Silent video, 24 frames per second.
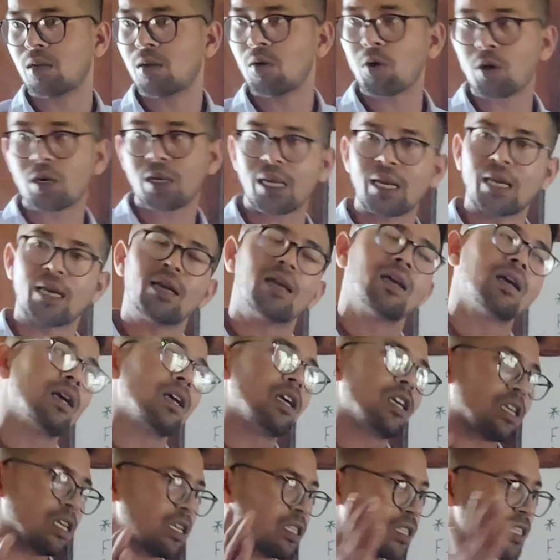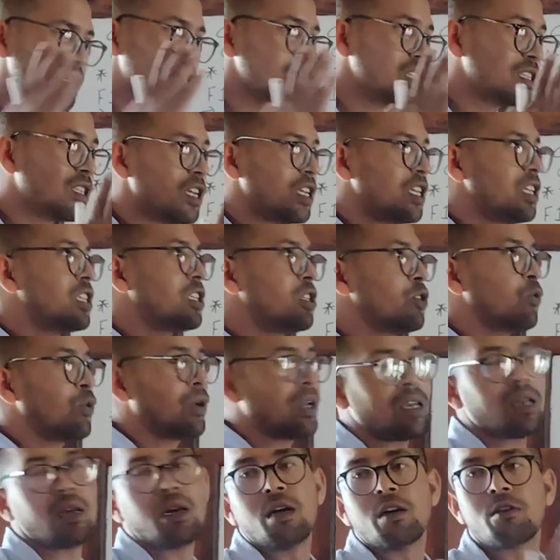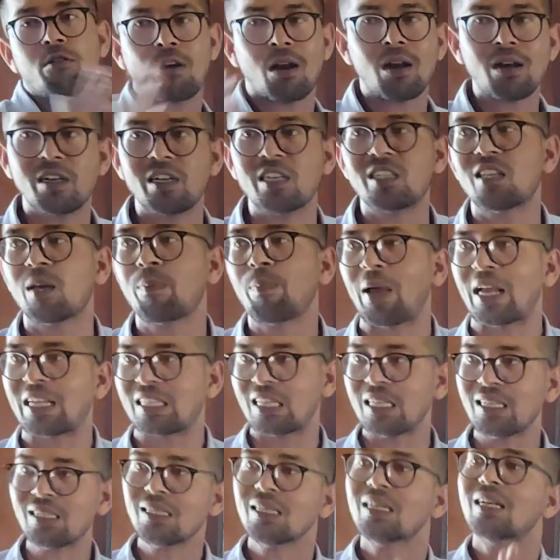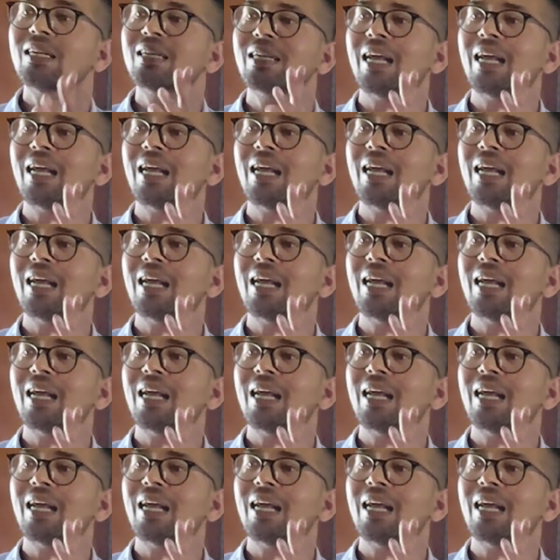Okay? This is the easy way. Don't read the passage.